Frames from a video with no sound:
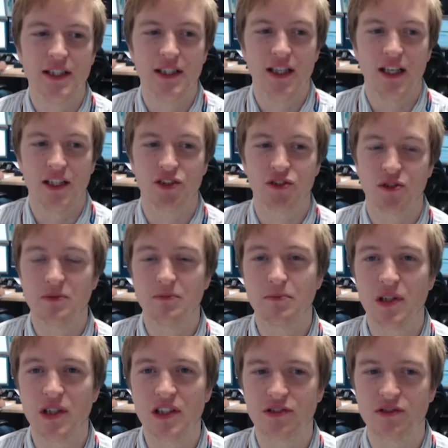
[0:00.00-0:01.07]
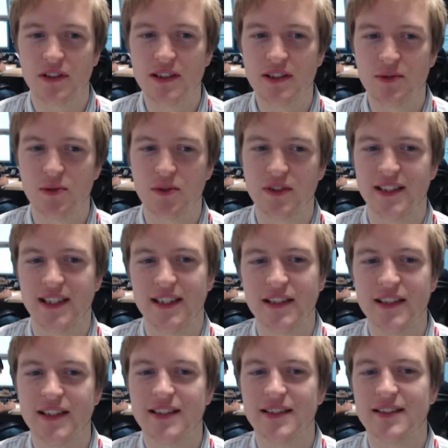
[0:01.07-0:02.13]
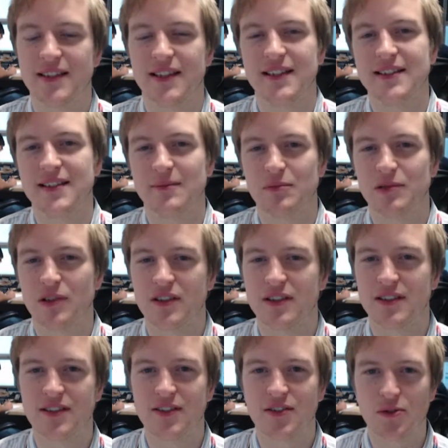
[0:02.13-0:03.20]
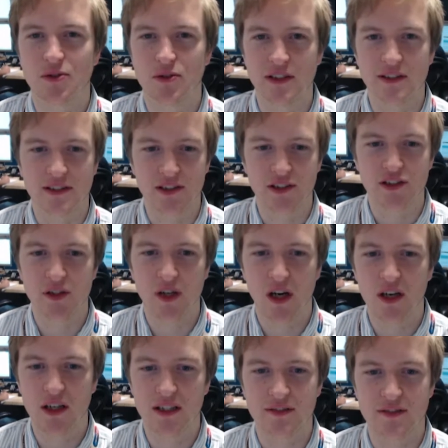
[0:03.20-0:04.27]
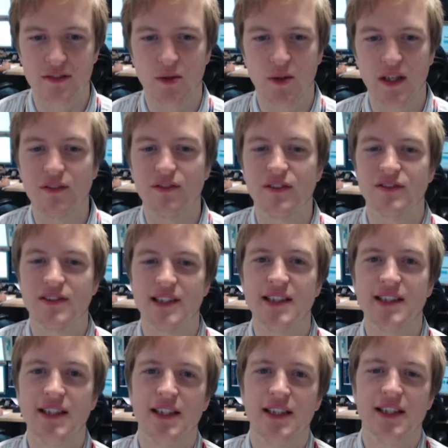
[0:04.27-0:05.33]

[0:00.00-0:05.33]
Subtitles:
A strong bullish run towards the end of yesterday sent prices soaring to new highs for 2015